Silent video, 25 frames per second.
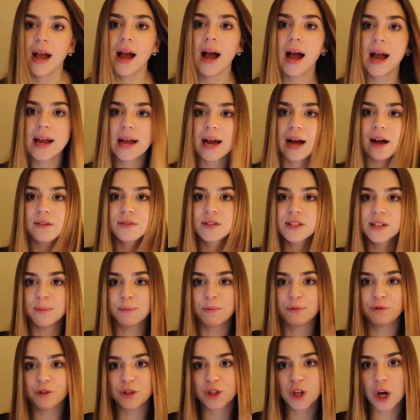I have
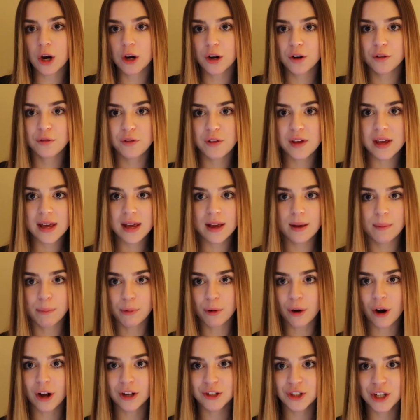some photography
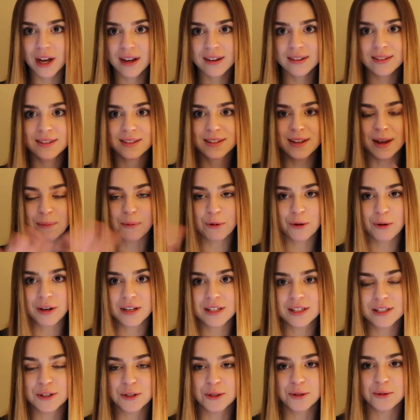projects. I'm
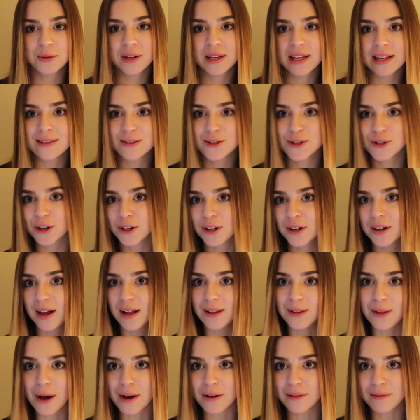going to insert
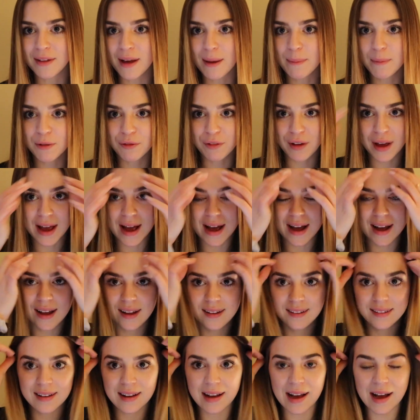a lot of them if I
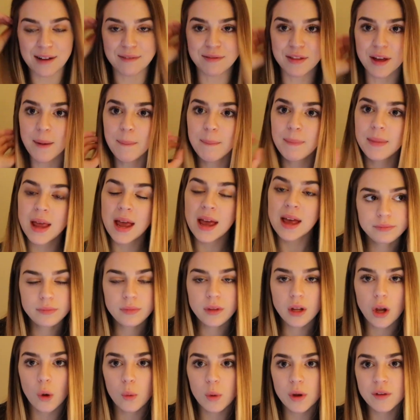have them.
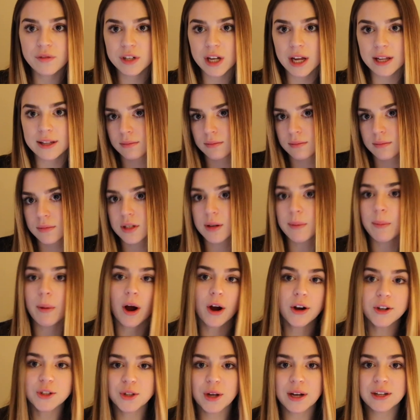We've done some
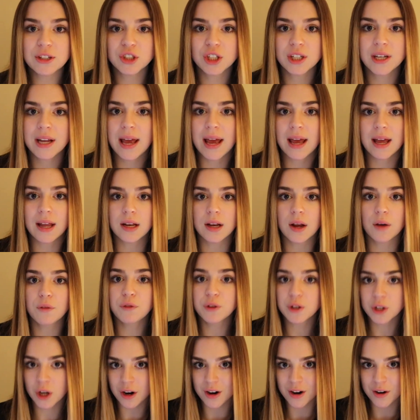art direction and
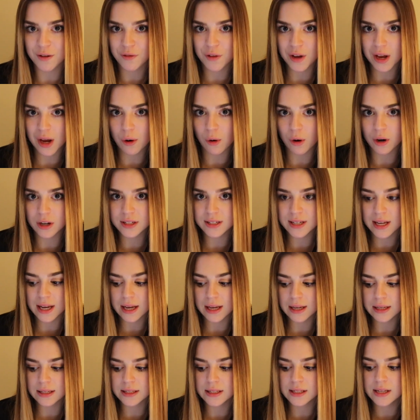photography
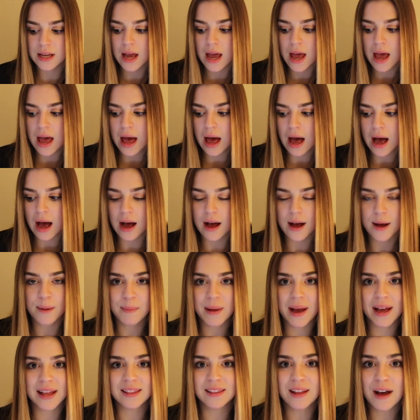courses.
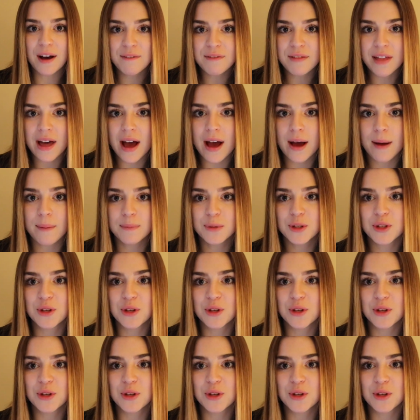I love them.